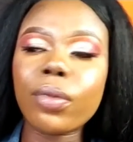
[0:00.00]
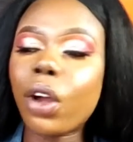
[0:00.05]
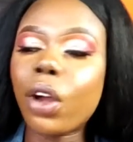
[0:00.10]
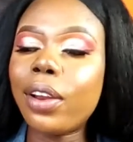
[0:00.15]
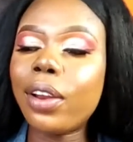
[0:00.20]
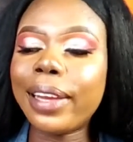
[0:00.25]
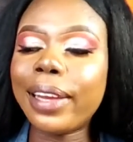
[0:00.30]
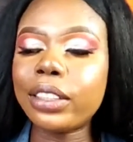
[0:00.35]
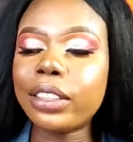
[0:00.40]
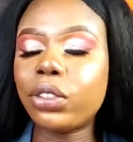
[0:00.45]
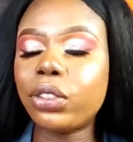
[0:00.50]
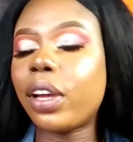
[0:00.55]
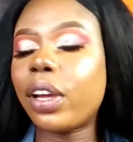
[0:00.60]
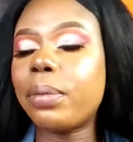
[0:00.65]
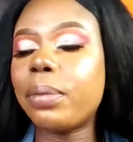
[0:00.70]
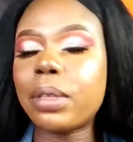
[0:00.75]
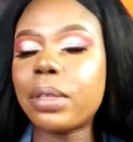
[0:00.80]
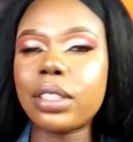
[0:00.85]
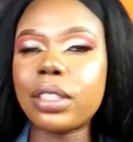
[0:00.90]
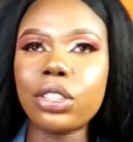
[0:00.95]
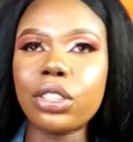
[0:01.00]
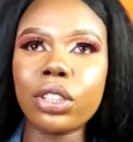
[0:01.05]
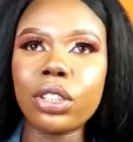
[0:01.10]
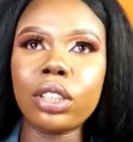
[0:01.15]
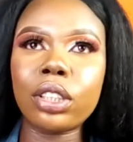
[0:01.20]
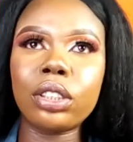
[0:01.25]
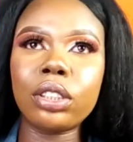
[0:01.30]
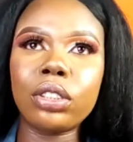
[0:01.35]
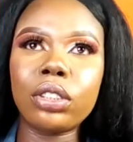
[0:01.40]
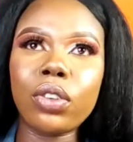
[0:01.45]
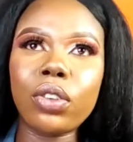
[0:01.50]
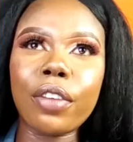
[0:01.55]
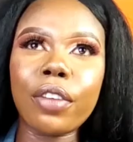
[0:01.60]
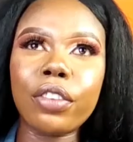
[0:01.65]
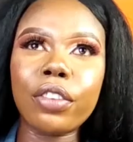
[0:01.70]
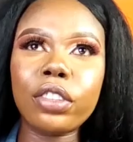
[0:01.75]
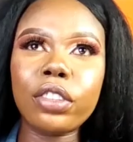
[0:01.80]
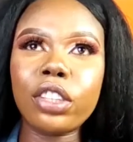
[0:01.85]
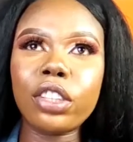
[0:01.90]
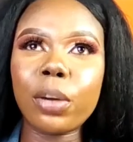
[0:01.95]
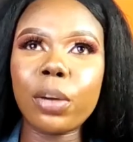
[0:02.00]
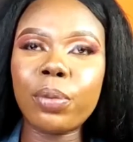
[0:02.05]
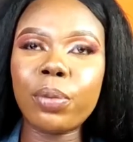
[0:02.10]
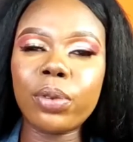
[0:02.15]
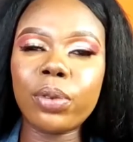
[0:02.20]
Unless you're a musician, you have already